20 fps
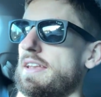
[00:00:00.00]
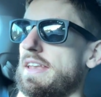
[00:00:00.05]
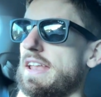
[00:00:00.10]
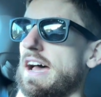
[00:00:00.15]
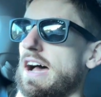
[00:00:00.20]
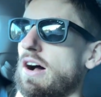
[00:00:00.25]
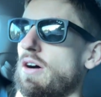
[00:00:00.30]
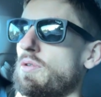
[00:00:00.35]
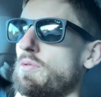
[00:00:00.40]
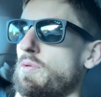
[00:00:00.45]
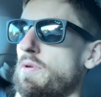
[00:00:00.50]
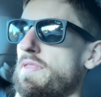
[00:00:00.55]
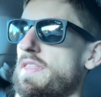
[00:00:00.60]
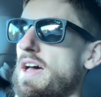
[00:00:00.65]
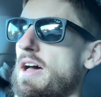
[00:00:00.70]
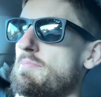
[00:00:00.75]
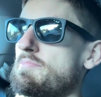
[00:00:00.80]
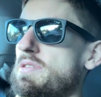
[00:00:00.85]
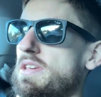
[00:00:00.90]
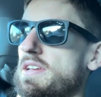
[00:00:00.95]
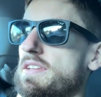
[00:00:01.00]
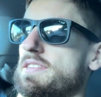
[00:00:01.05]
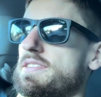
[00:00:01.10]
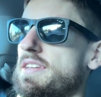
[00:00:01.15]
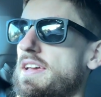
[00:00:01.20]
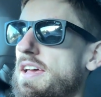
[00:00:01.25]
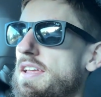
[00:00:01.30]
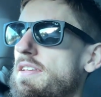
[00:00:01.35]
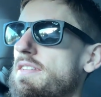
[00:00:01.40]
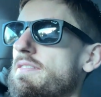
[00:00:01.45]
Now, with that being
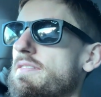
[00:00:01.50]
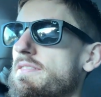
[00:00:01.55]
said,